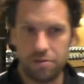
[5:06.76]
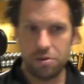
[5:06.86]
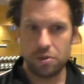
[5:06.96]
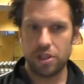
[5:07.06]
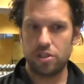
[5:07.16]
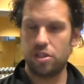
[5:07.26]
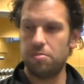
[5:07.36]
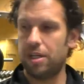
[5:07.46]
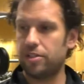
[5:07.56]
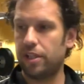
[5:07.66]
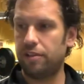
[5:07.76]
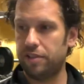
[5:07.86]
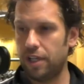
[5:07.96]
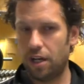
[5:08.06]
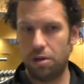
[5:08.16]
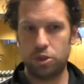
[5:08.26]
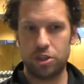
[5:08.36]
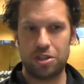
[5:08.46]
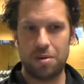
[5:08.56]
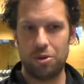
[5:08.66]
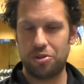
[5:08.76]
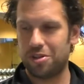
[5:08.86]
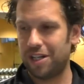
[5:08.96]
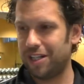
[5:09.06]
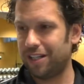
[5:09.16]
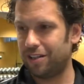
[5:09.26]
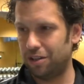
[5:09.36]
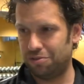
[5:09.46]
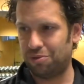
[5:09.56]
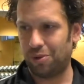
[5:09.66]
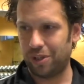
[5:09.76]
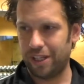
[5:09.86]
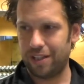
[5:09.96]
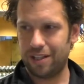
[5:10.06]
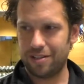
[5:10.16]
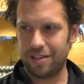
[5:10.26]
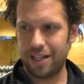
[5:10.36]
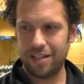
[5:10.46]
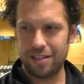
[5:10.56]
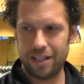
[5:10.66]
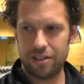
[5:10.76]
If you can see myself here, I'm just demonstrating a forehand, let's say.